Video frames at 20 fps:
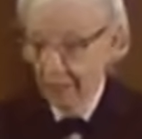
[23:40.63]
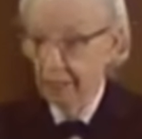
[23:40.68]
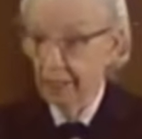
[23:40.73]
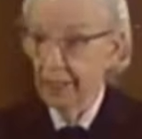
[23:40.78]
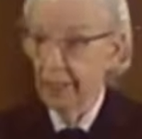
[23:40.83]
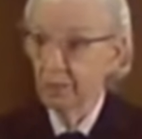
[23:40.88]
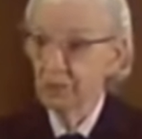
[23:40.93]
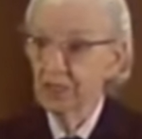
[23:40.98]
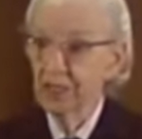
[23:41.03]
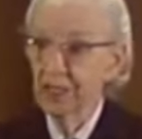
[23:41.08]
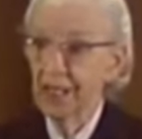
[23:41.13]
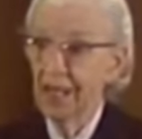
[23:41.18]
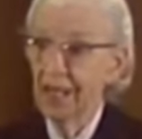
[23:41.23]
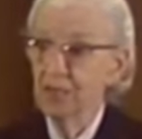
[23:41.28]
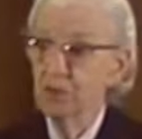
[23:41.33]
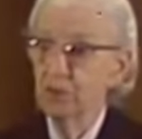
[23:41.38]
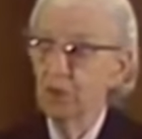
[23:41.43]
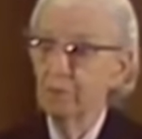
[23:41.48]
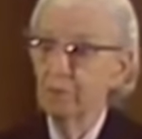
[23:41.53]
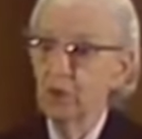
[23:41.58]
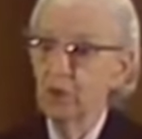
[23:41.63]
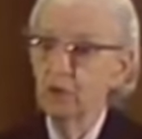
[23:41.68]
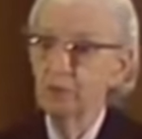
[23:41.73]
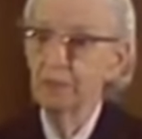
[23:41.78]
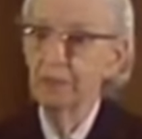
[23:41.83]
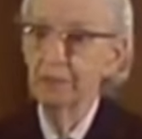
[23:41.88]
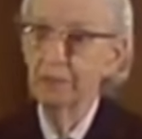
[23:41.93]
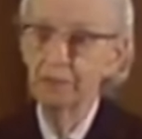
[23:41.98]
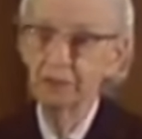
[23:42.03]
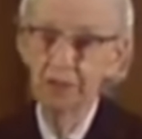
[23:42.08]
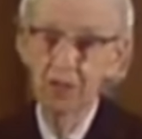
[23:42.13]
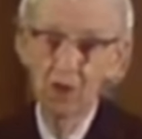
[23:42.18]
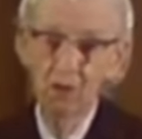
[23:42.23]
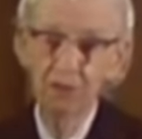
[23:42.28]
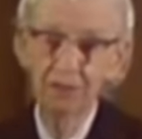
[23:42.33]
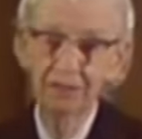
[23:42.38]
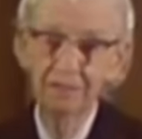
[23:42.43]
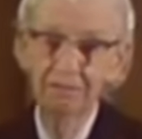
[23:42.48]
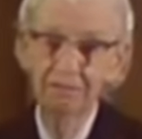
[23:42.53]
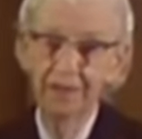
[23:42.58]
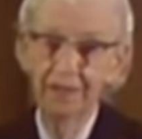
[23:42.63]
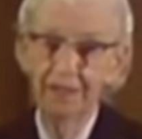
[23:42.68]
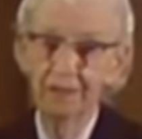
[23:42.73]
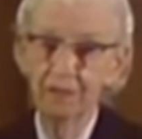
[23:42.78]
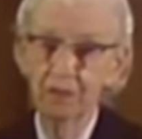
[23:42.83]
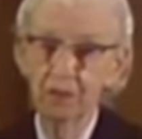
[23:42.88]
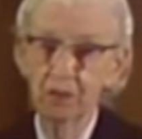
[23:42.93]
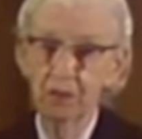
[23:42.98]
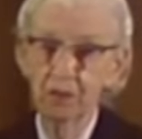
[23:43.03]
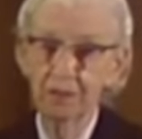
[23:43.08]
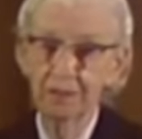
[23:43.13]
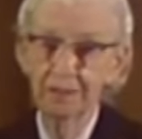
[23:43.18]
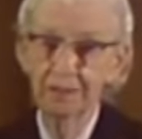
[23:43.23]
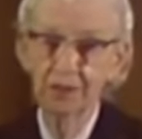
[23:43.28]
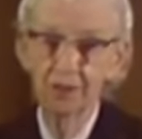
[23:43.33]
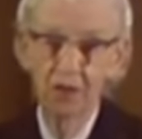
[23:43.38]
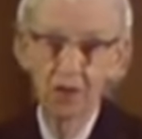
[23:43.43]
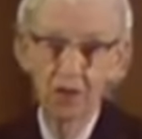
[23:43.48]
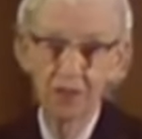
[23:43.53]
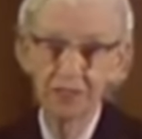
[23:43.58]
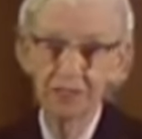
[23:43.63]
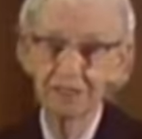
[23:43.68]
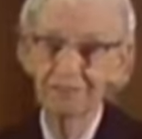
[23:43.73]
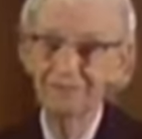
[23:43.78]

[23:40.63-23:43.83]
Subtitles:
That was a case where most people totally failed to look at the cost